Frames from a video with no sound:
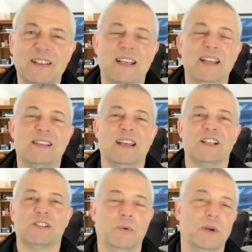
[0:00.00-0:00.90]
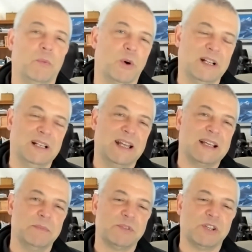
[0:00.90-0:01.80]
key thing is when a warning light
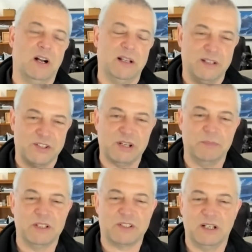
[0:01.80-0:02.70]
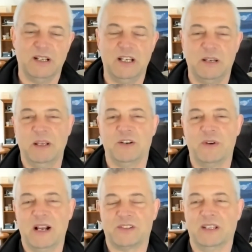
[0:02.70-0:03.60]
comes on, there's something that's going to need to be
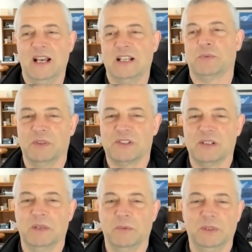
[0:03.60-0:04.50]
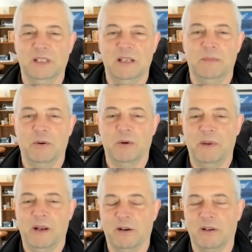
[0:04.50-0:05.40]
addressed, and that's when something will need to be
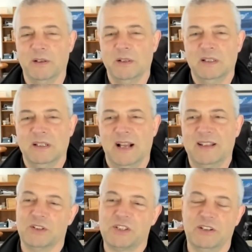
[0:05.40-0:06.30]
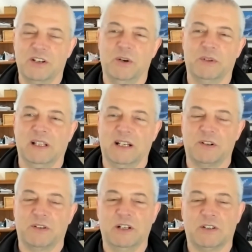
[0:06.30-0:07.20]
repaired. I think it's hard to know with
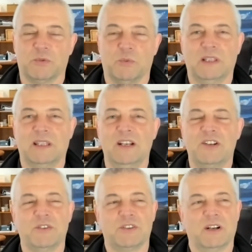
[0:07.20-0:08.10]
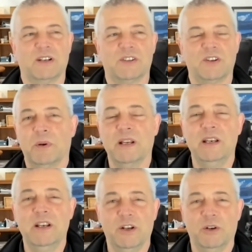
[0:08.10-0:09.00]
electric vehicles what the issues are because they're pretty
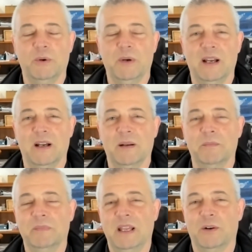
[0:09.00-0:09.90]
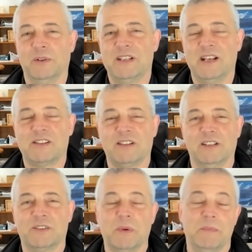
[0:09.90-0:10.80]
new. And
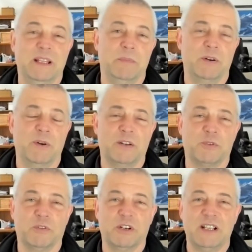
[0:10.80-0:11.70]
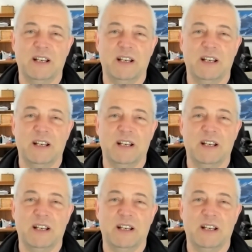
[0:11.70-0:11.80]
Teslas, I mean, they've been around for over 10